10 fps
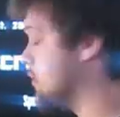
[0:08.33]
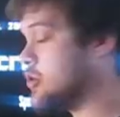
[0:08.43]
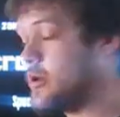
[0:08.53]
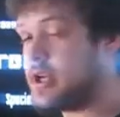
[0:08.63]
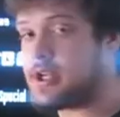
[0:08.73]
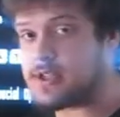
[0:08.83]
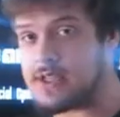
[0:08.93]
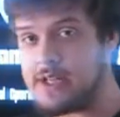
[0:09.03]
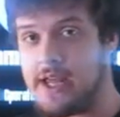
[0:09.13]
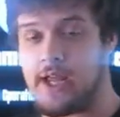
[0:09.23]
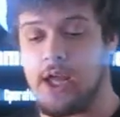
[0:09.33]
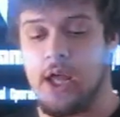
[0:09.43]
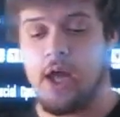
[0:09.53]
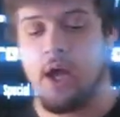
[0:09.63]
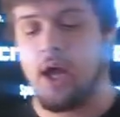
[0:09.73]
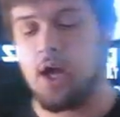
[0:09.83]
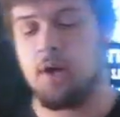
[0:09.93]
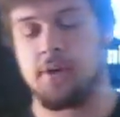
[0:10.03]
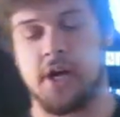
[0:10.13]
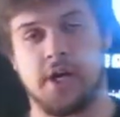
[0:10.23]
for joining us today.
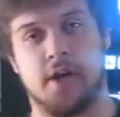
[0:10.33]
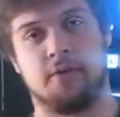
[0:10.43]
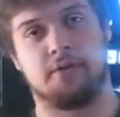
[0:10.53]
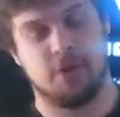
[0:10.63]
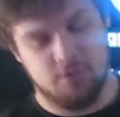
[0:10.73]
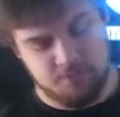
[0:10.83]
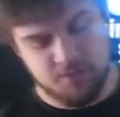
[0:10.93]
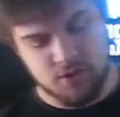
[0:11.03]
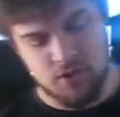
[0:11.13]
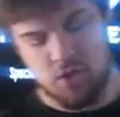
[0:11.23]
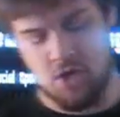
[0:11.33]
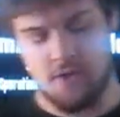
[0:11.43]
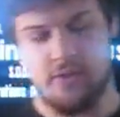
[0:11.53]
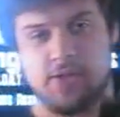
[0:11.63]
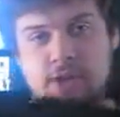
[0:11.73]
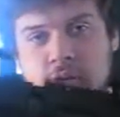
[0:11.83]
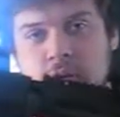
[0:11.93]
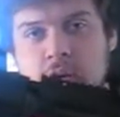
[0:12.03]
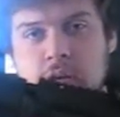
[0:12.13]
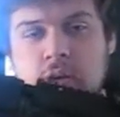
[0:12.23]
I got a gun review on this gun
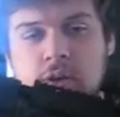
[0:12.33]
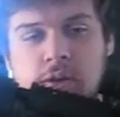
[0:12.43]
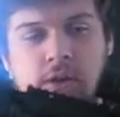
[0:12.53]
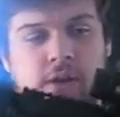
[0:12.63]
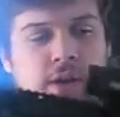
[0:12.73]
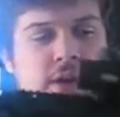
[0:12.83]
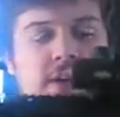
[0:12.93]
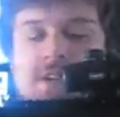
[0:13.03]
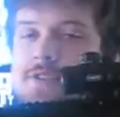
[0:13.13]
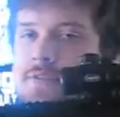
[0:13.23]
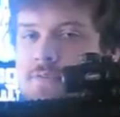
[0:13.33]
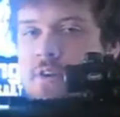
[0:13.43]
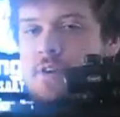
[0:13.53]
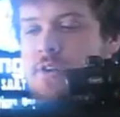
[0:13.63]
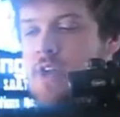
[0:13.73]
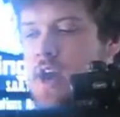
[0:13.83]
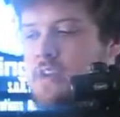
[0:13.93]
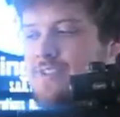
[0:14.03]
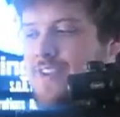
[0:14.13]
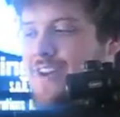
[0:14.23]
right here. It's a very
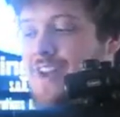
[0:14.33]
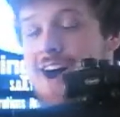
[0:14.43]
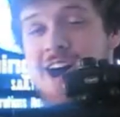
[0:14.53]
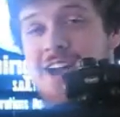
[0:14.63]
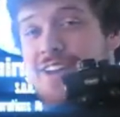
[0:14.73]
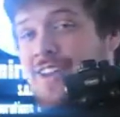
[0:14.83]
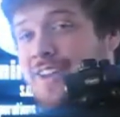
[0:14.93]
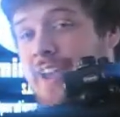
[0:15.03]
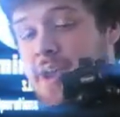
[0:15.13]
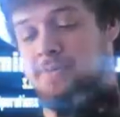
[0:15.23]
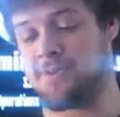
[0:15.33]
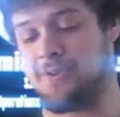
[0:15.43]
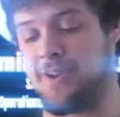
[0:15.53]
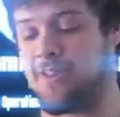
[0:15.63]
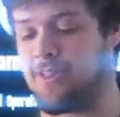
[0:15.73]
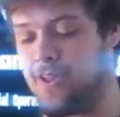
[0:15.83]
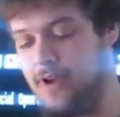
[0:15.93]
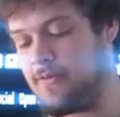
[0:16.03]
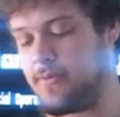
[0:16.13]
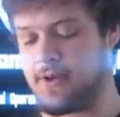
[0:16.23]
nice gun. I absolutely
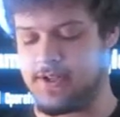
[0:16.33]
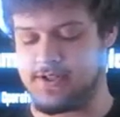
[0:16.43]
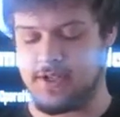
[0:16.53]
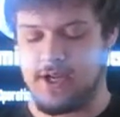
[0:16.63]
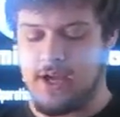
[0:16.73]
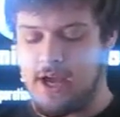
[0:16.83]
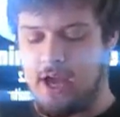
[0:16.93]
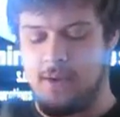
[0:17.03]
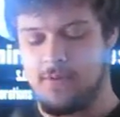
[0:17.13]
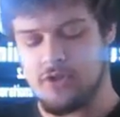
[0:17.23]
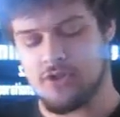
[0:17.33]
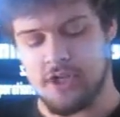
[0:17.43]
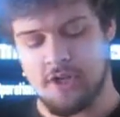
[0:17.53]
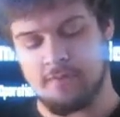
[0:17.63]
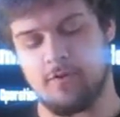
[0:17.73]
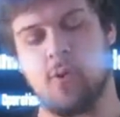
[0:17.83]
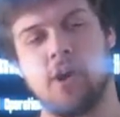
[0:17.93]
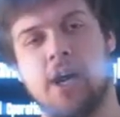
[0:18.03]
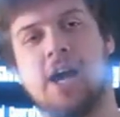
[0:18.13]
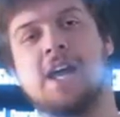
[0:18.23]
love it because I'm usually an M4
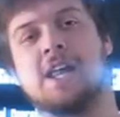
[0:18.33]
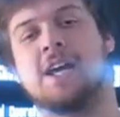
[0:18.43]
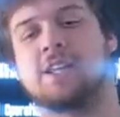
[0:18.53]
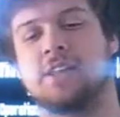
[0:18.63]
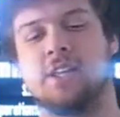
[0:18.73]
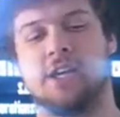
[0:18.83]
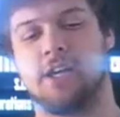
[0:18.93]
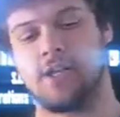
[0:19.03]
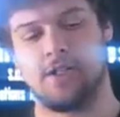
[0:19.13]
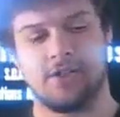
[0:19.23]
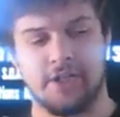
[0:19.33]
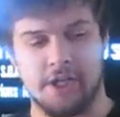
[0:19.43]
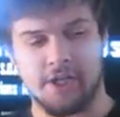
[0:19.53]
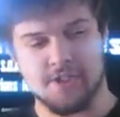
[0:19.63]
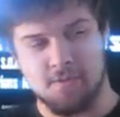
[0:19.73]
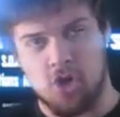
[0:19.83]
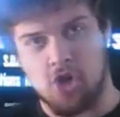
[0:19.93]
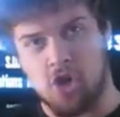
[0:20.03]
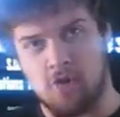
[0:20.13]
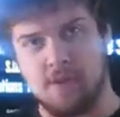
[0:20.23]
guy and I like the small
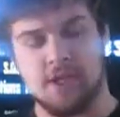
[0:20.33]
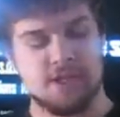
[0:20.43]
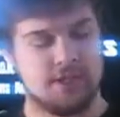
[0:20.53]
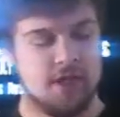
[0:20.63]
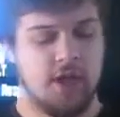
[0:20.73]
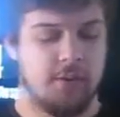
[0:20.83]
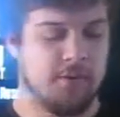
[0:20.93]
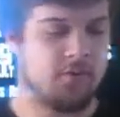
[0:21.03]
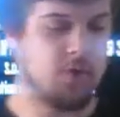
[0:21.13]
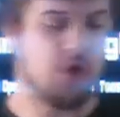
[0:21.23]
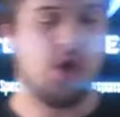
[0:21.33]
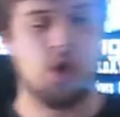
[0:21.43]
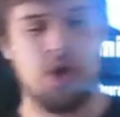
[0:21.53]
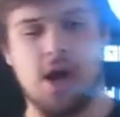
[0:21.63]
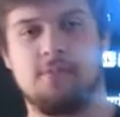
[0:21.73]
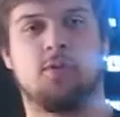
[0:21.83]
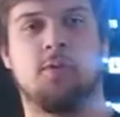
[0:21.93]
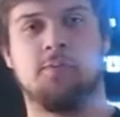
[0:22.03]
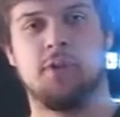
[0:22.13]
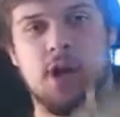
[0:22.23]
carbines, but for a long rifle,
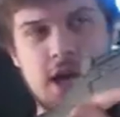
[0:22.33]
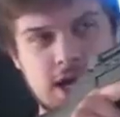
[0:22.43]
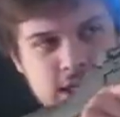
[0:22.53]
I